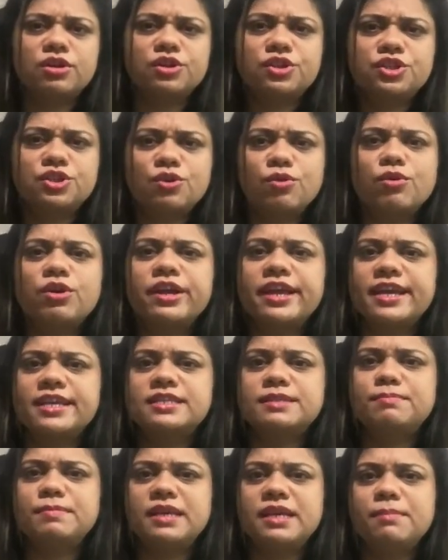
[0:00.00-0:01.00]

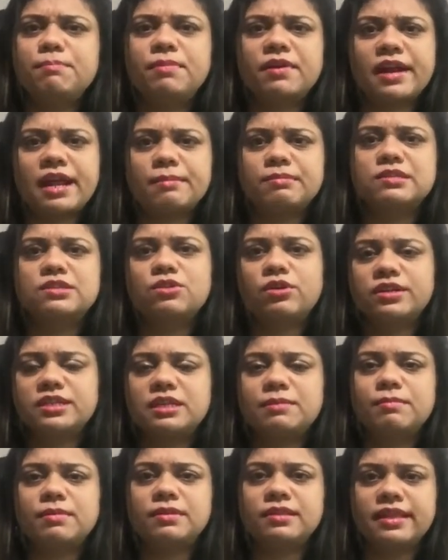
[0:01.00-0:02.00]
showcase me perhaps not
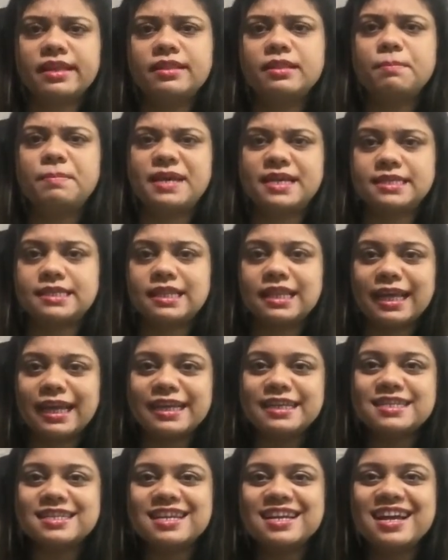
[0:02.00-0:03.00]
in the best
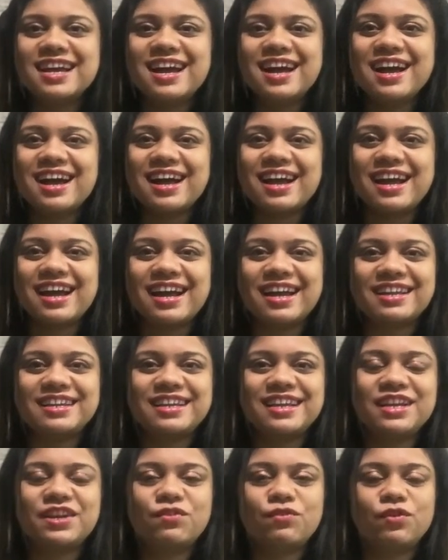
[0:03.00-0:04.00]
light, and
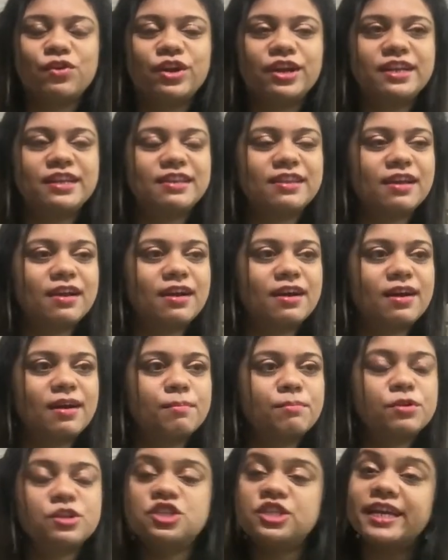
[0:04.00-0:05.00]
it would
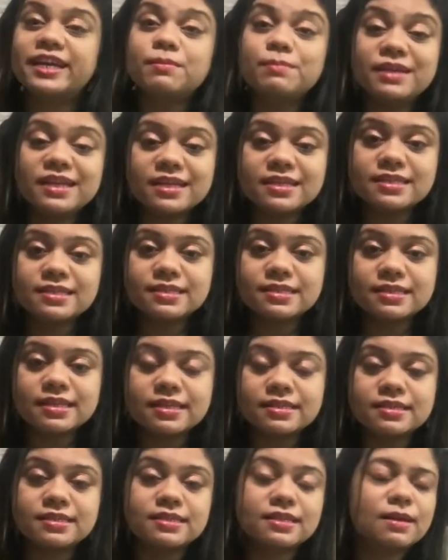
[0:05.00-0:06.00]
project me
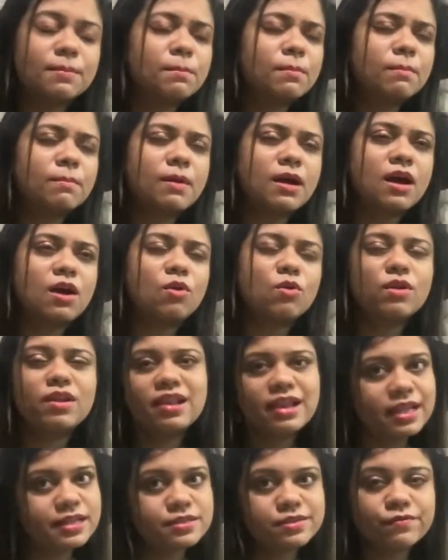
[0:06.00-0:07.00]
as somehow
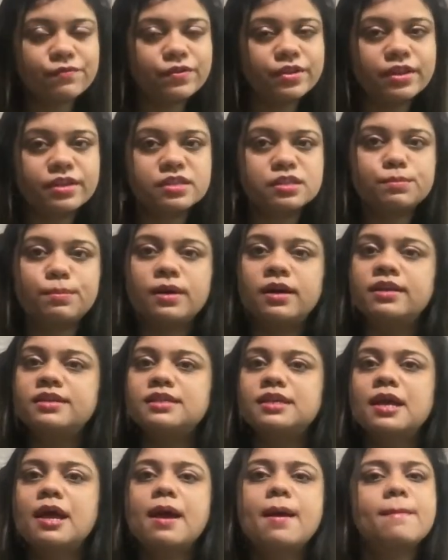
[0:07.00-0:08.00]
less of an expert.
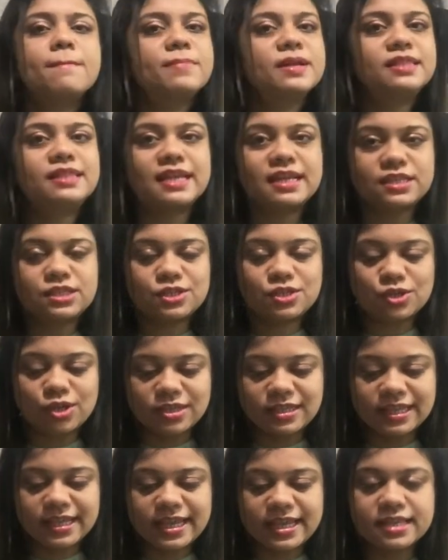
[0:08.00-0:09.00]
But that's
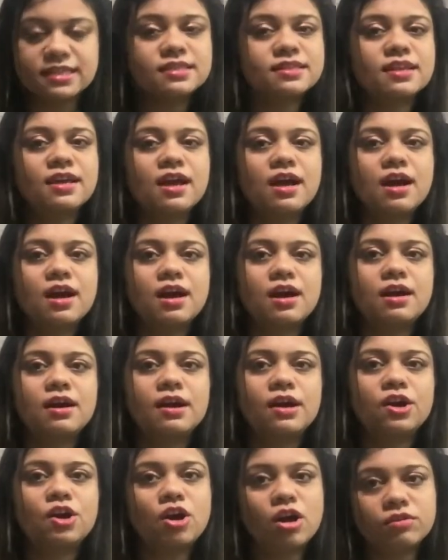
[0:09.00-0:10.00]
not the case.
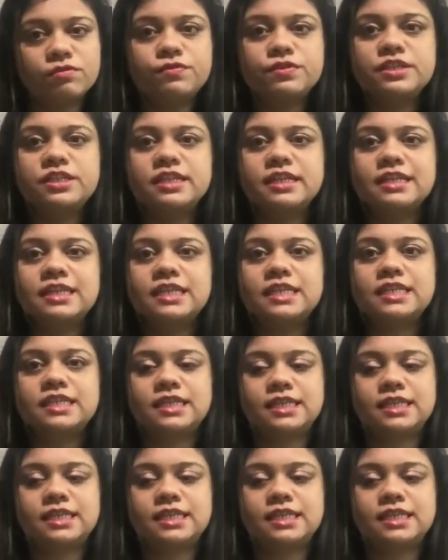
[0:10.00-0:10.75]
A confident